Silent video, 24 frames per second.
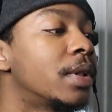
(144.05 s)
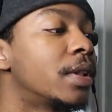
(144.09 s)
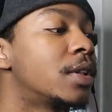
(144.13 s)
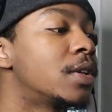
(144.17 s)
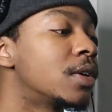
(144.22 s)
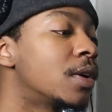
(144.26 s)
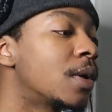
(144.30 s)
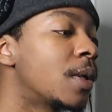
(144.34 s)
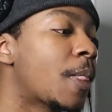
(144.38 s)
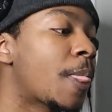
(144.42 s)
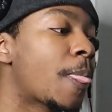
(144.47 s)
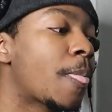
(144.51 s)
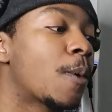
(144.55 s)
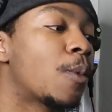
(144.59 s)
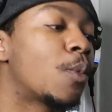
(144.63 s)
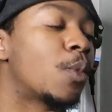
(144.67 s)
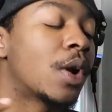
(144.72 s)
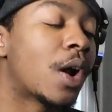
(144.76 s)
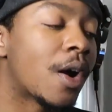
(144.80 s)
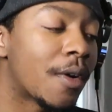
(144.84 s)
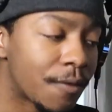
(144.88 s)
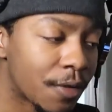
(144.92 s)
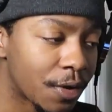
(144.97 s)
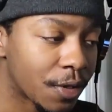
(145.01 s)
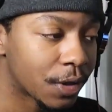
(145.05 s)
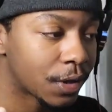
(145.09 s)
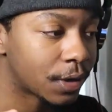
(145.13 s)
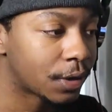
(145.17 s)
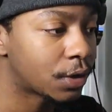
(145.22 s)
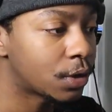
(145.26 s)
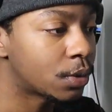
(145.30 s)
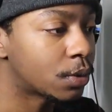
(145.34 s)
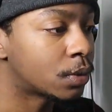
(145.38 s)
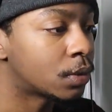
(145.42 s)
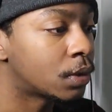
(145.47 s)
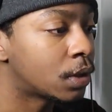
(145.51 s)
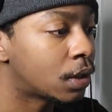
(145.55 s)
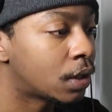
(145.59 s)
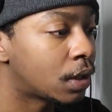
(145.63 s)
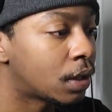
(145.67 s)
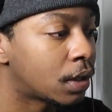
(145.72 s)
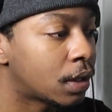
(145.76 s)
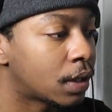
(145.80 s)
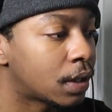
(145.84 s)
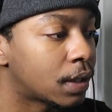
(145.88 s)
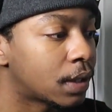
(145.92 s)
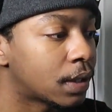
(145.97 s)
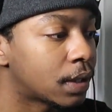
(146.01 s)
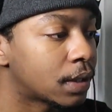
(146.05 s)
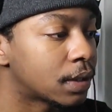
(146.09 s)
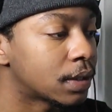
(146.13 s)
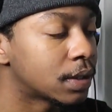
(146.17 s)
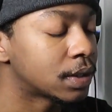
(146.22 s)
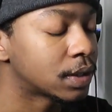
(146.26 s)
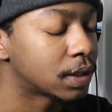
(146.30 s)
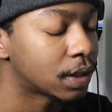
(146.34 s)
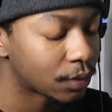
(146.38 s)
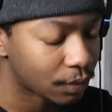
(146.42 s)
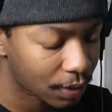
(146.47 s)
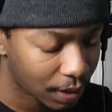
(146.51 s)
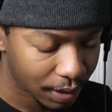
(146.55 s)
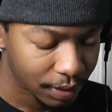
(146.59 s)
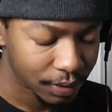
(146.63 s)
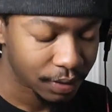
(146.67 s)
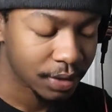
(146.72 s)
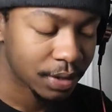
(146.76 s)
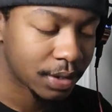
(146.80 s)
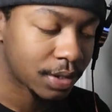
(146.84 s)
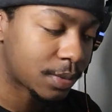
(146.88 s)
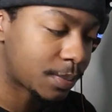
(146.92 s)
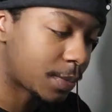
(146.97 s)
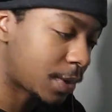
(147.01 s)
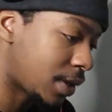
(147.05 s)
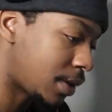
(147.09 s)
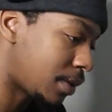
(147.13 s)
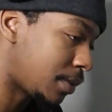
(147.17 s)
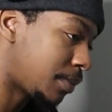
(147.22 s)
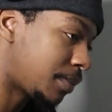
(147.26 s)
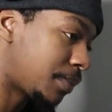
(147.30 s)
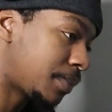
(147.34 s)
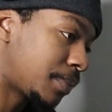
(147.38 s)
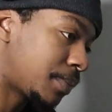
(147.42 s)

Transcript: But look, without further ado, let's get right into this, man.